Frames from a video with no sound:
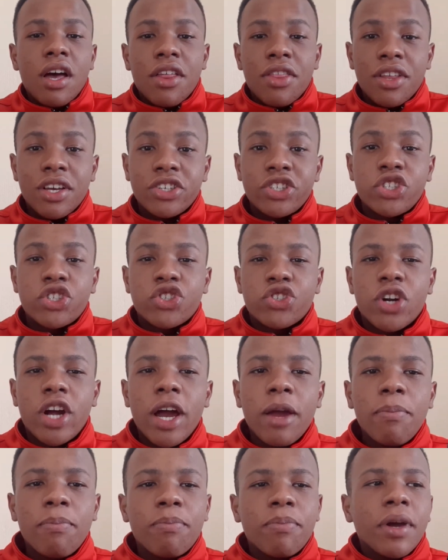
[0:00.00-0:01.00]
There's
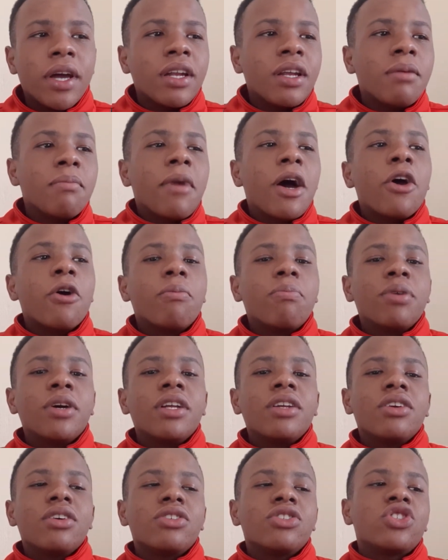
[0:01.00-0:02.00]
Stripe, and in my
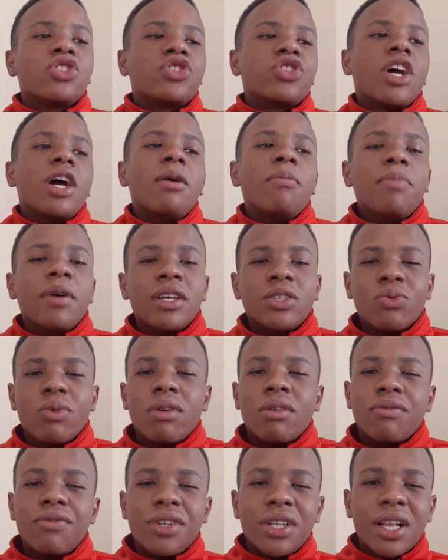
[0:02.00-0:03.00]
opinion, Stripe has
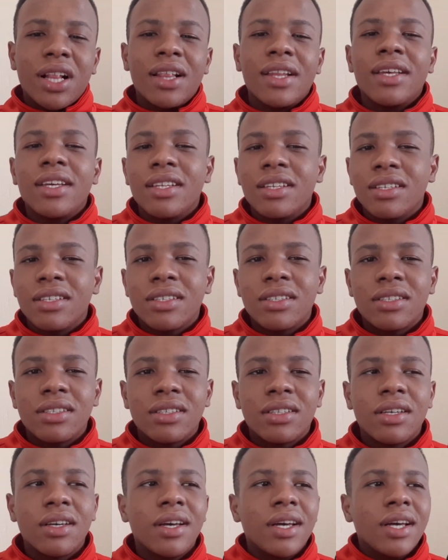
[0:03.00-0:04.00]
one of the cleanest